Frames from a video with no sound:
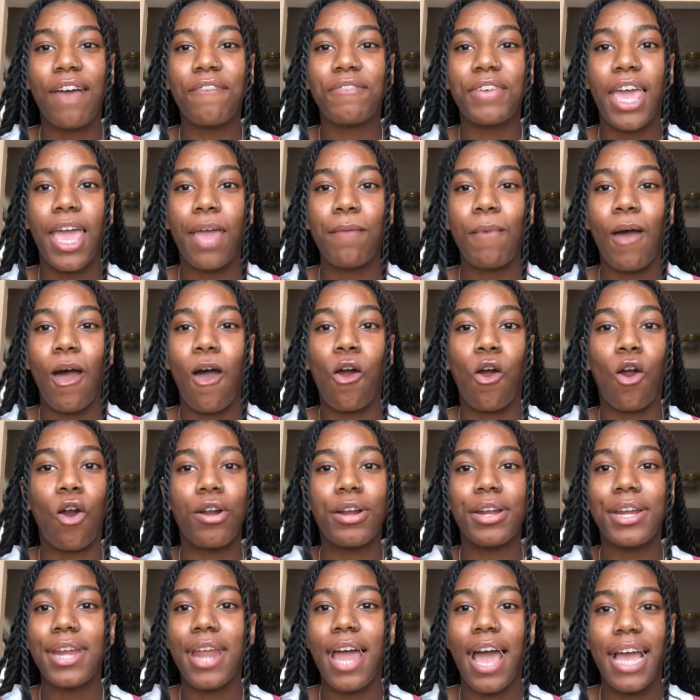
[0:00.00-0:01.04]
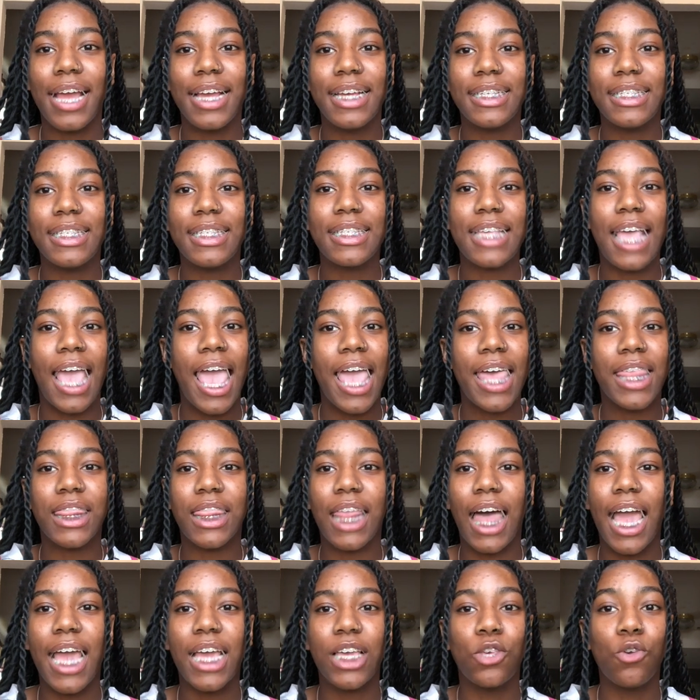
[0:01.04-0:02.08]
that have came out are nice, and
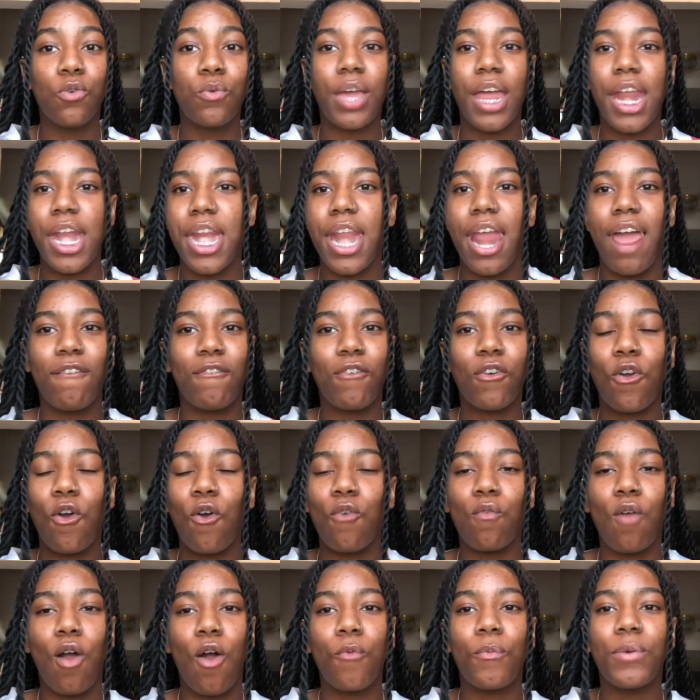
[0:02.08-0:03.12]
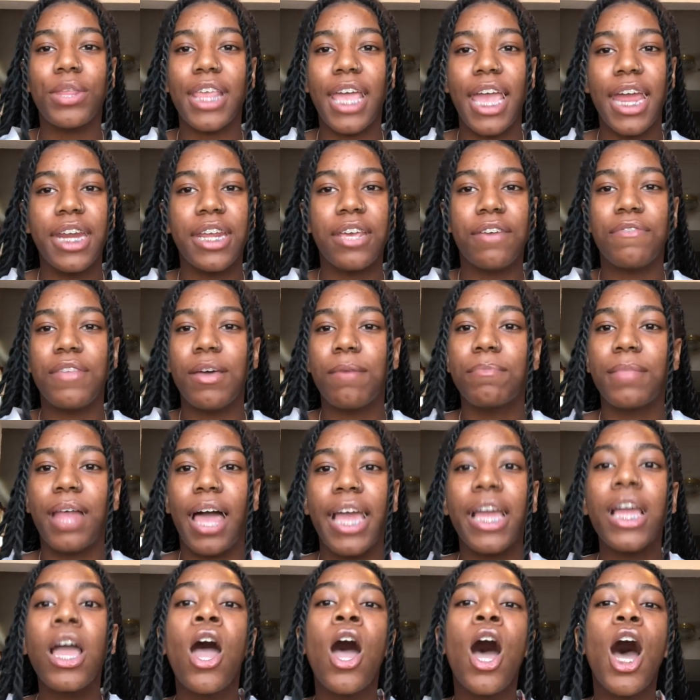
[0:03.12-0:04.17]
like you can never go wrong with any of them.
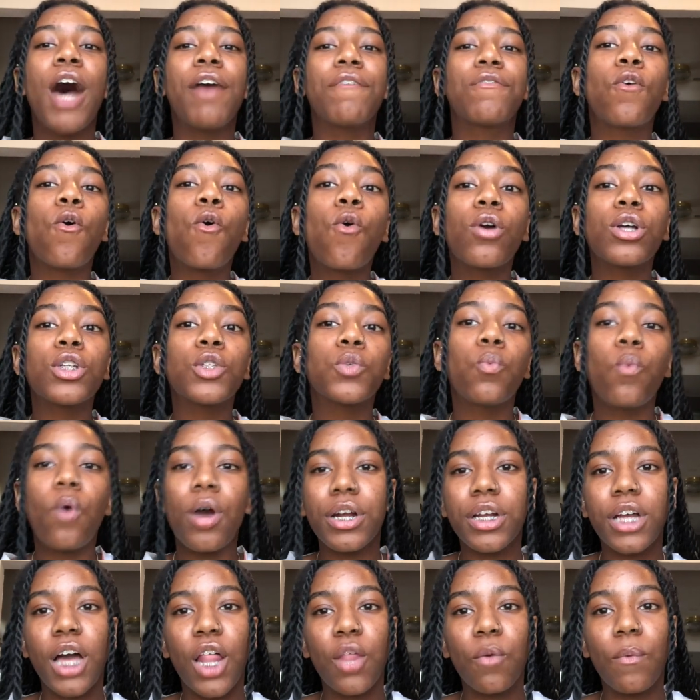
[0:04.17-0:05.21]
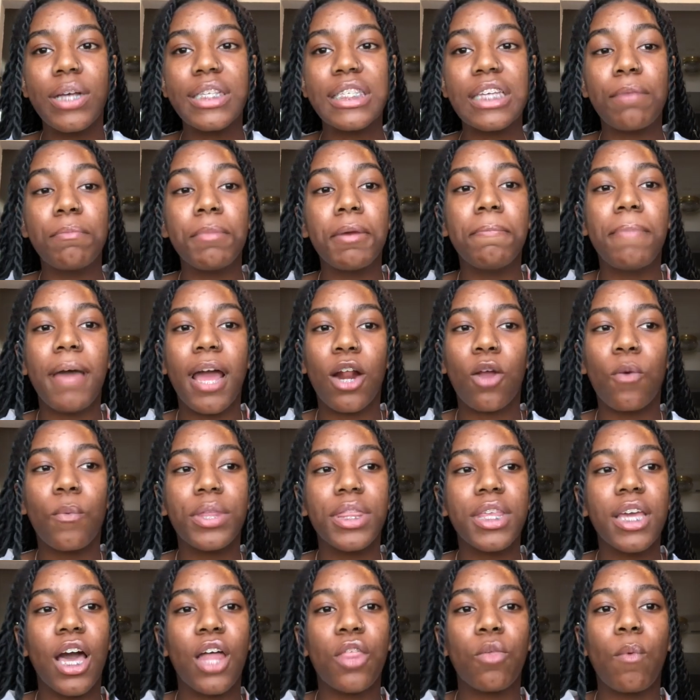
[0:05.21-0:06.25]
Like, of course, one colorway is going to be better
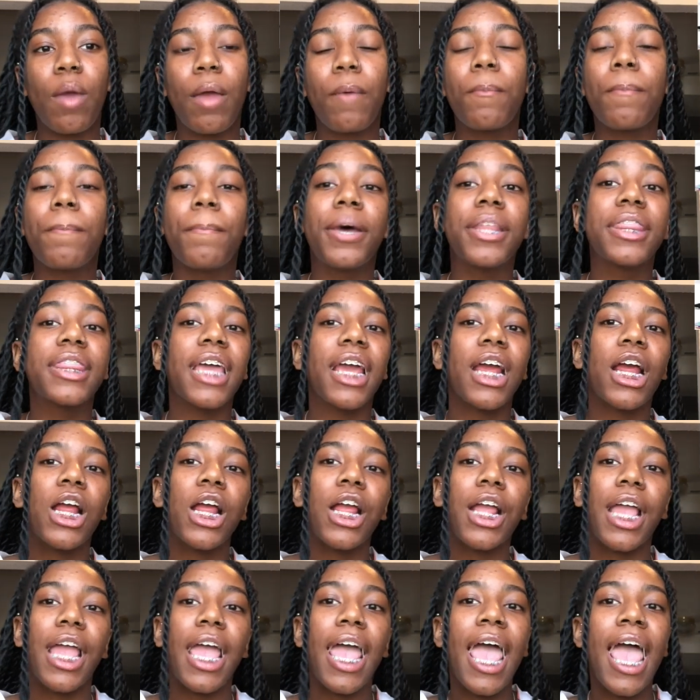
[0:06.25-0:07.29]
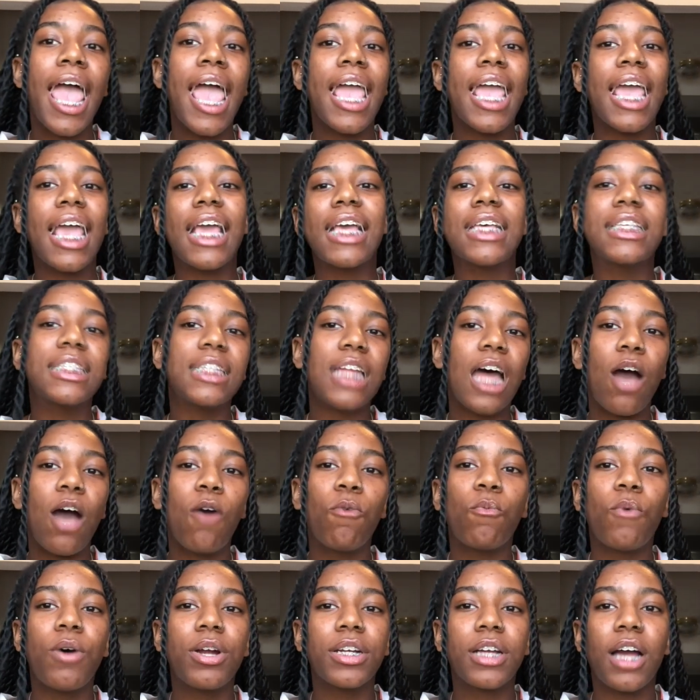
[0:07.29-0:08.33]
with the other one, but there is
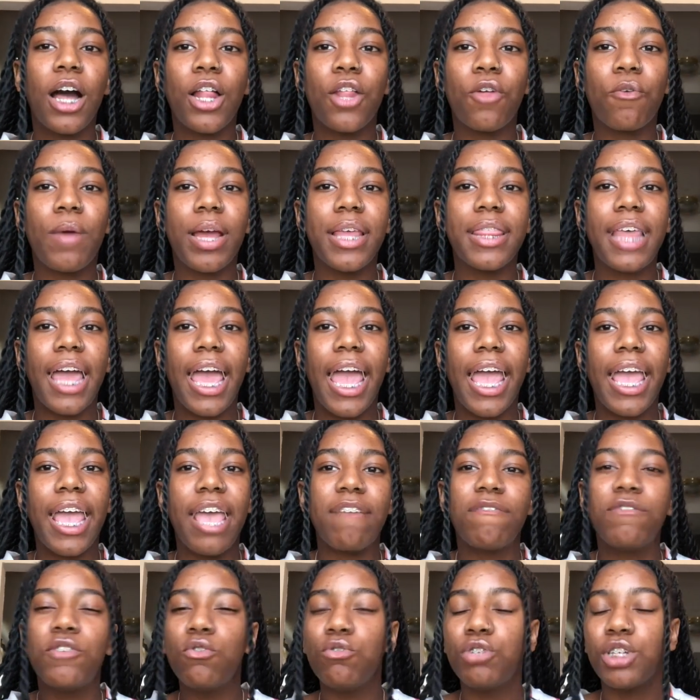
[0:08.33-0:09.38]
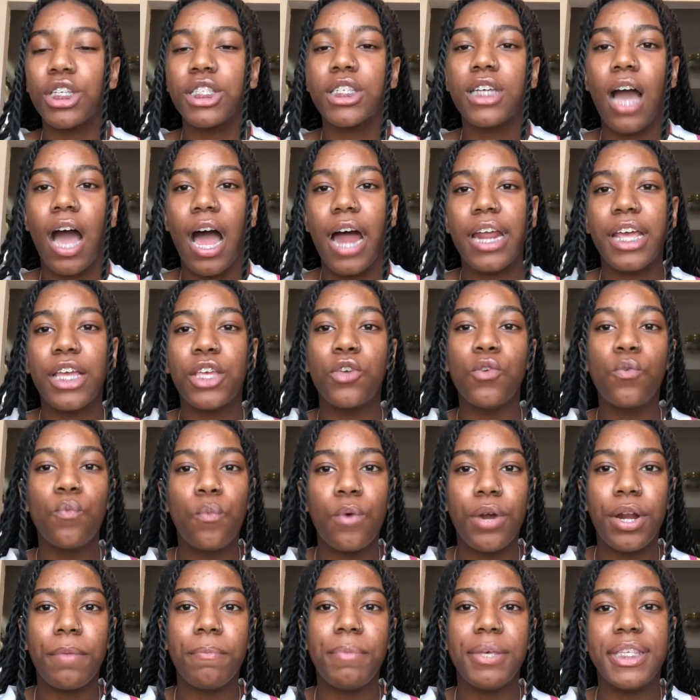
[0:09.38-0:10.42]
not one colorway that if you just got it, you
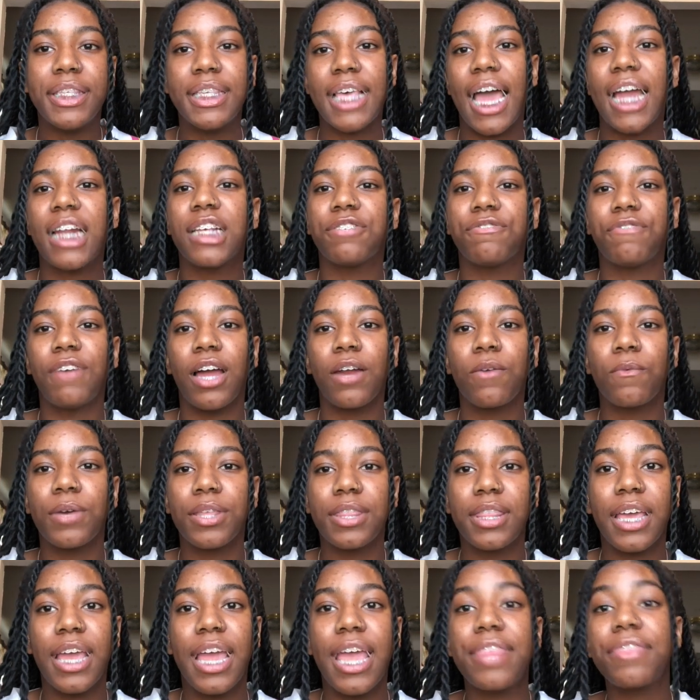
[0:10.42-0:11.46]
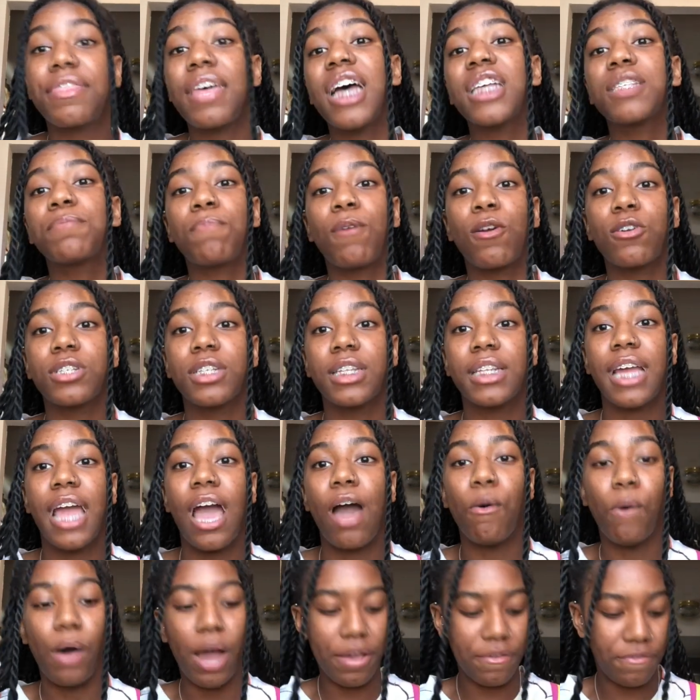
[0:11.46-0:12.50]
wouldn't be satisfied with it. That's personally
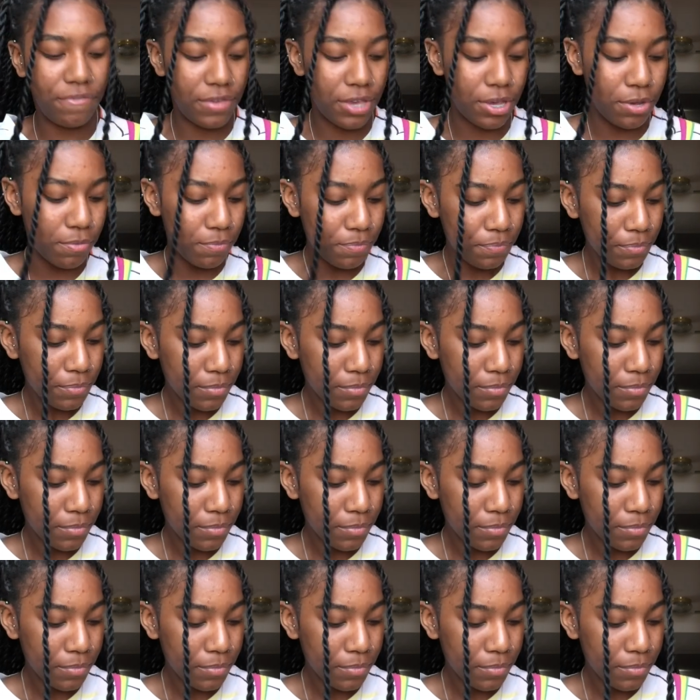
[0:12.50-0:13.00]
how I feel.